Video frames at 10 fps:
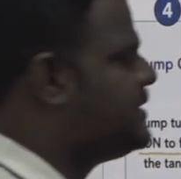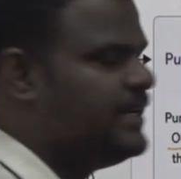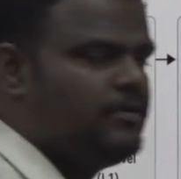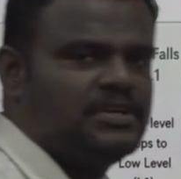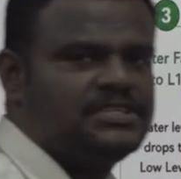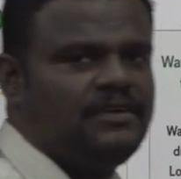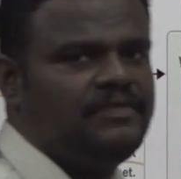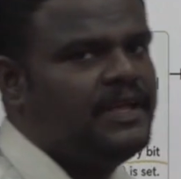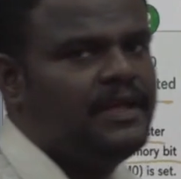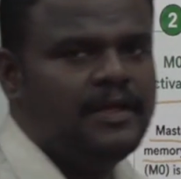sequence
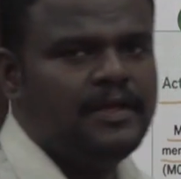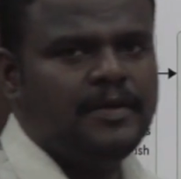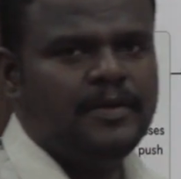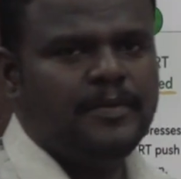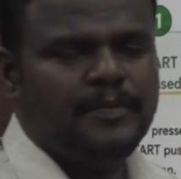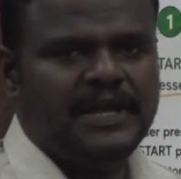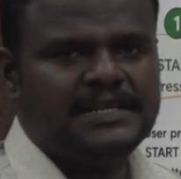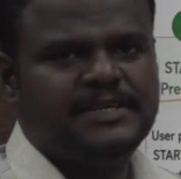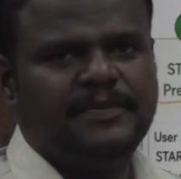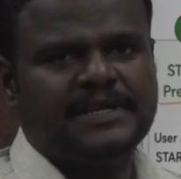of the
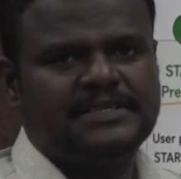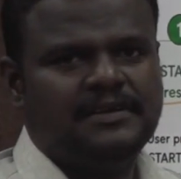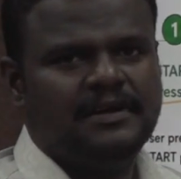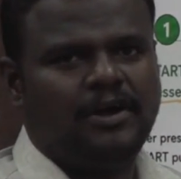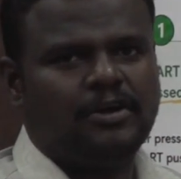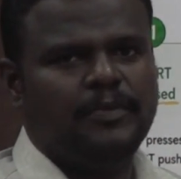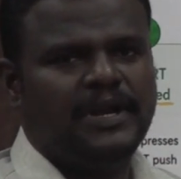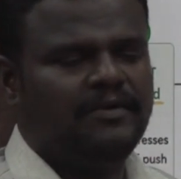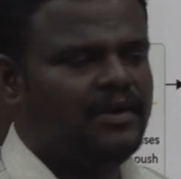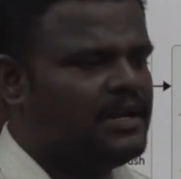PLC based
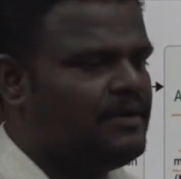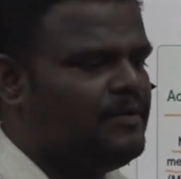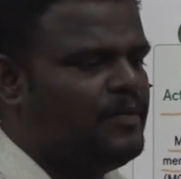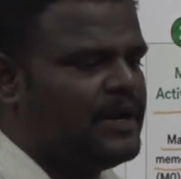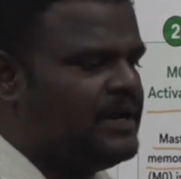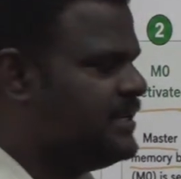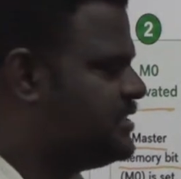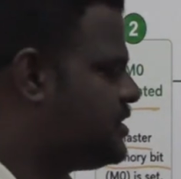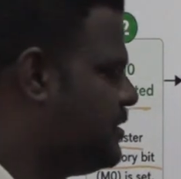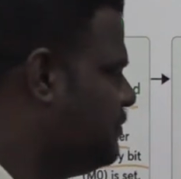automatic water level monitoring
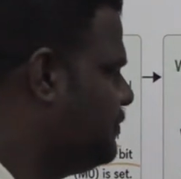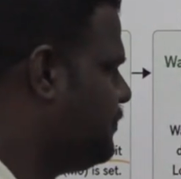system.